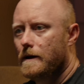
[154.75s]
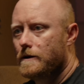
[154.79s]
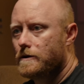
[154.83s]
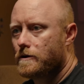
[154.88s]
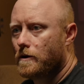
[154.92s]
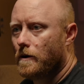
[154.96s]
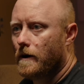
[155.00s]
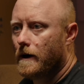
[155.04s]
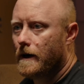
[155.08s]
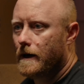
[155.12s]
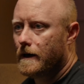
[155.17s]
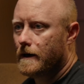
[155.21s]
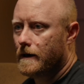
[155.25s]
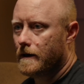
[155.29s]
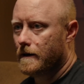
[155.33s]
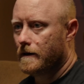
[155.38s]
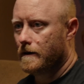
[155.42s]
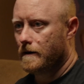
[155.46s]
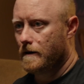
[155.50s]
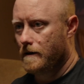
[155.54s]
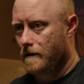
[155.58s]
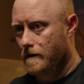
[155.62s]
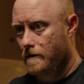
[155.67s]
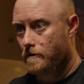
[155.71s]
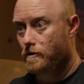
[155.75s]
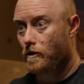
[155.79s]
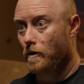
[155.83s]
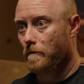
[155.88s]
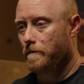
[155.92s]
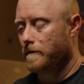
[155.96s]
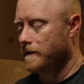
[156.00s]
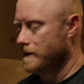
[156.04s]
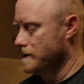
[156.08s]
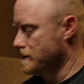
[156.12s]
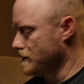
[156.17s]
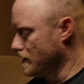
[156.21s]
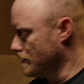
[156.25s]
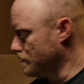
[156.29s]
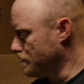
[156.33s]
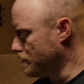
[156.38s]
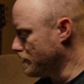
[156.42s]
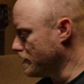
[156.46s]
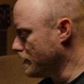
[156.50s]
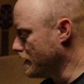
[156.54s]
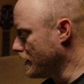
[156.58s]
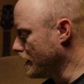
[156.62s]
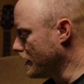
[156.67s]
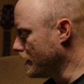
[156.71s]
Let's go ahead and let's open this
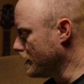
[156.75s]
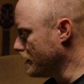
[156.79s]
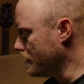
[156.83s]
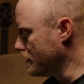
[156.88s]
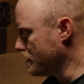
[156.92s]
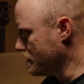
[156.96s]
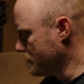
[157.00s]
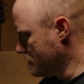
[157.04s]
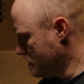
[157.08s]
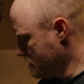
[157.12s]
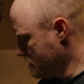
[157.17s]
up and